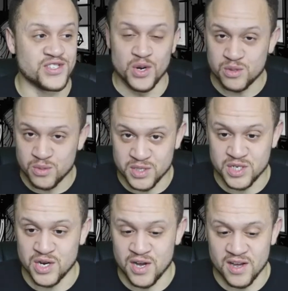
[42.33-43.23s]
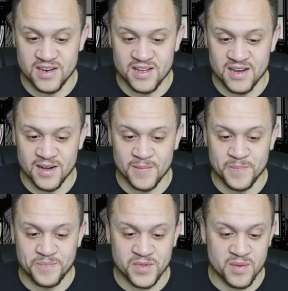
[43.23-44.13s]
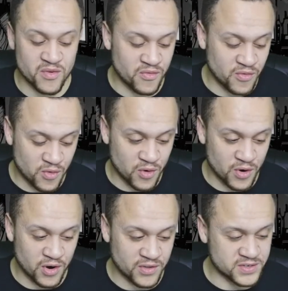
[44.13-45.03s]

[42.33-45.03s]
Joked with Sean before,